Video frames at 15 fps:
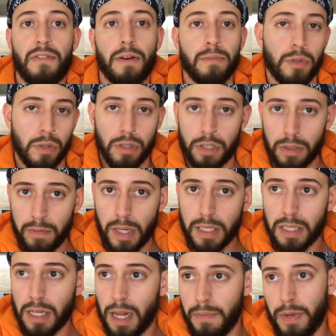If I'm doing too
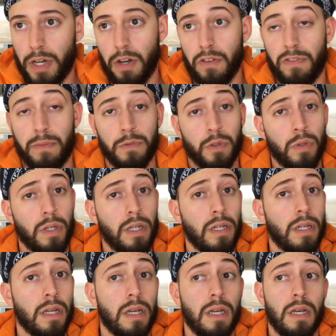much, let me know. If I'm
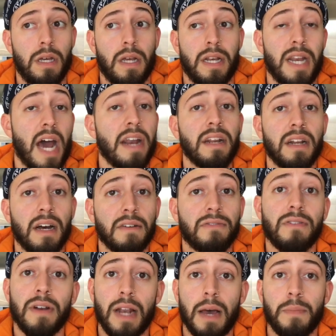doing not
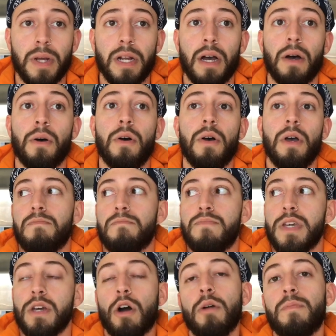enough, let me know.
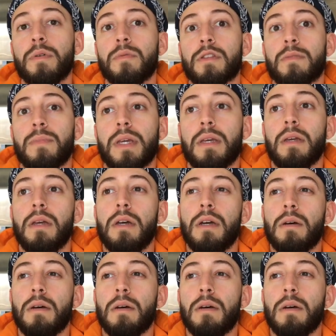Be open with me.